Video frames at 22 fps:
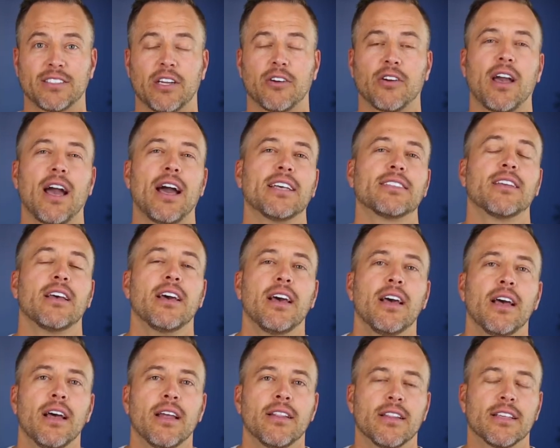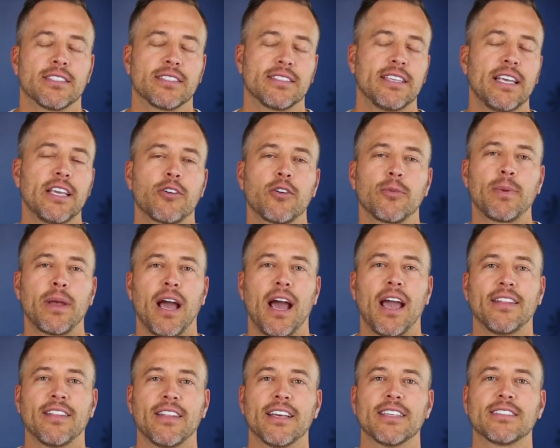Now, guys, the secret
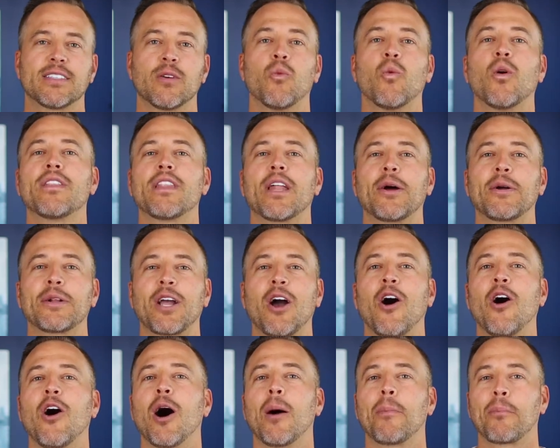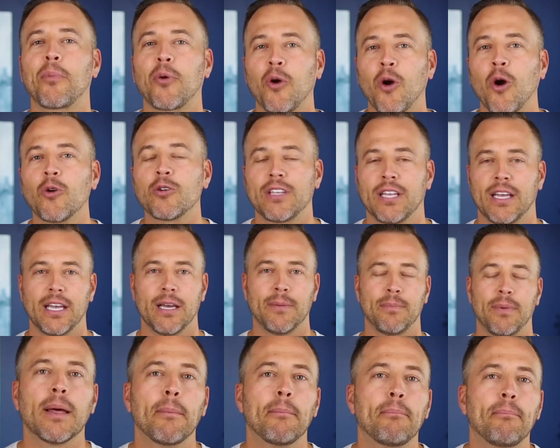behind this, and one that I would call a pro
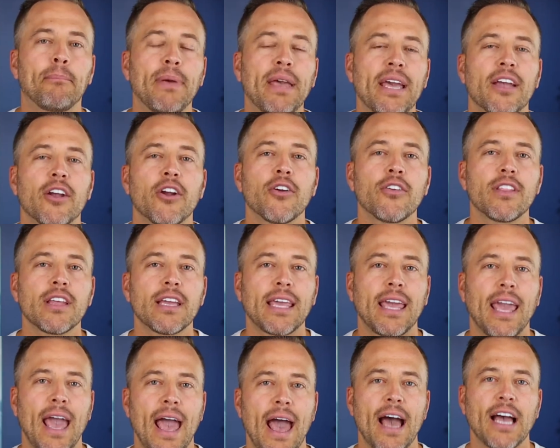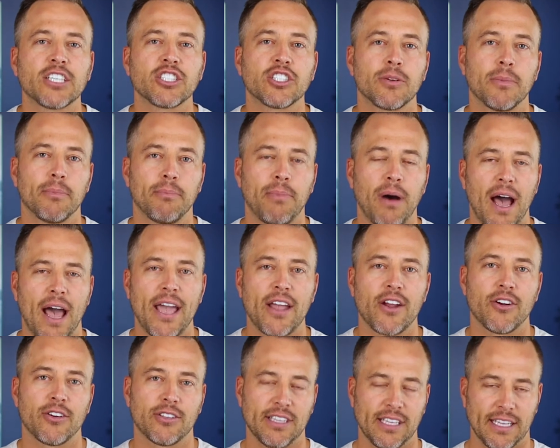tip, the bigger the cash
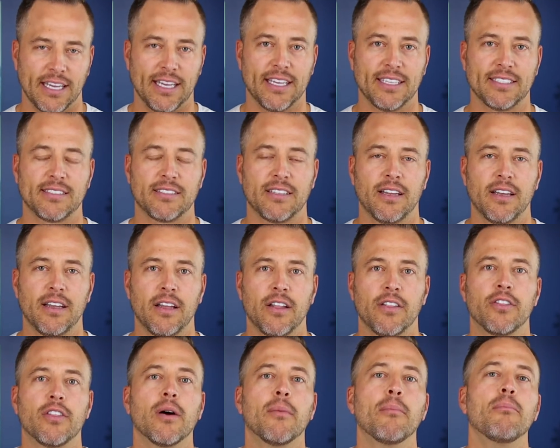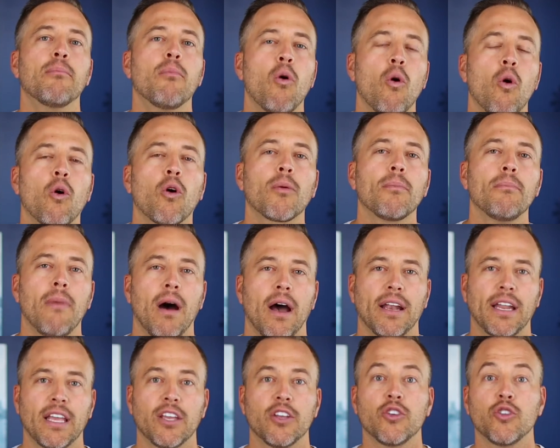buyer list, the more
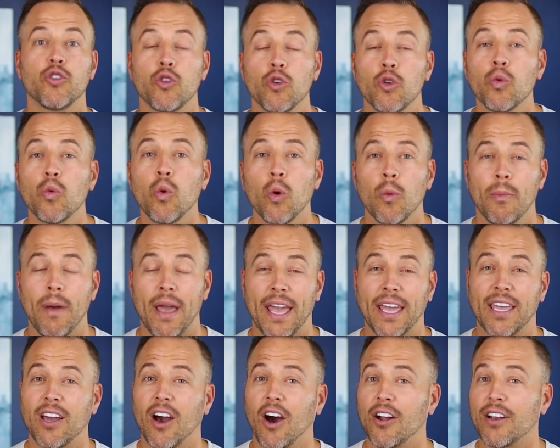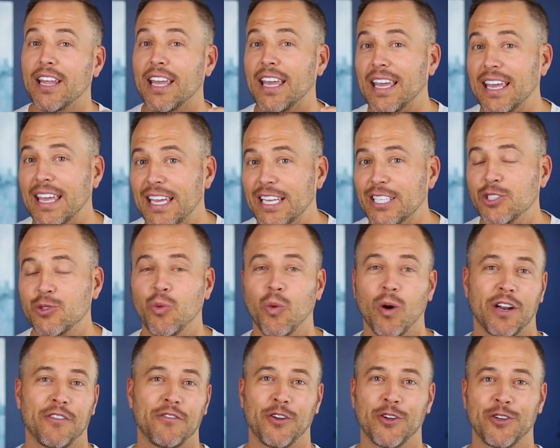money you will make on each
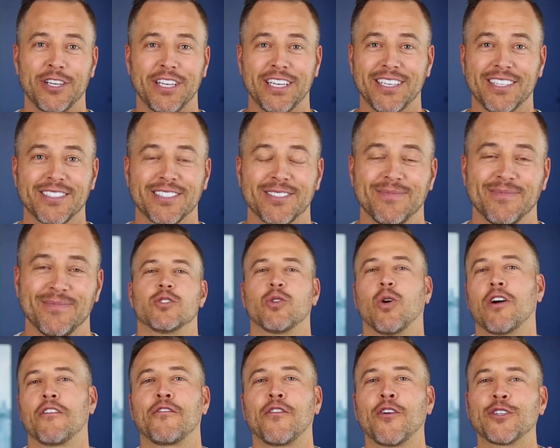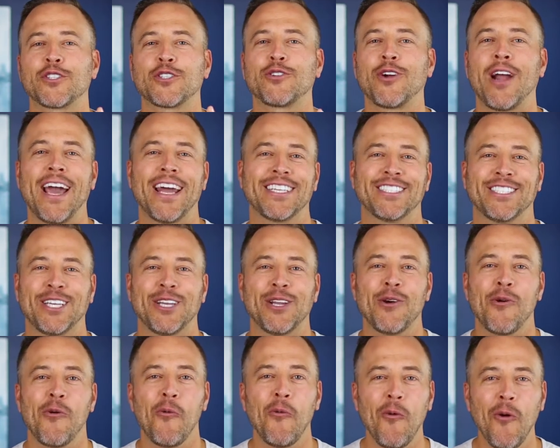one of your deals. So our first
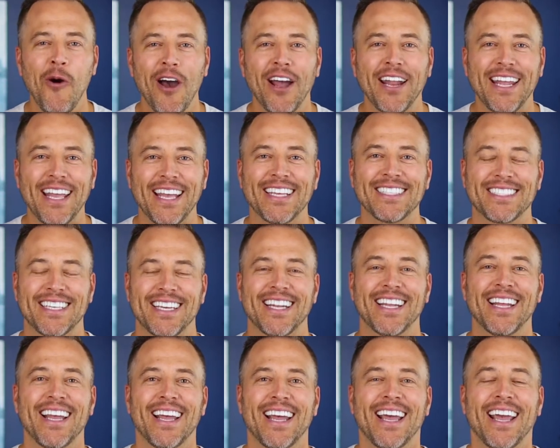strategy, what is it?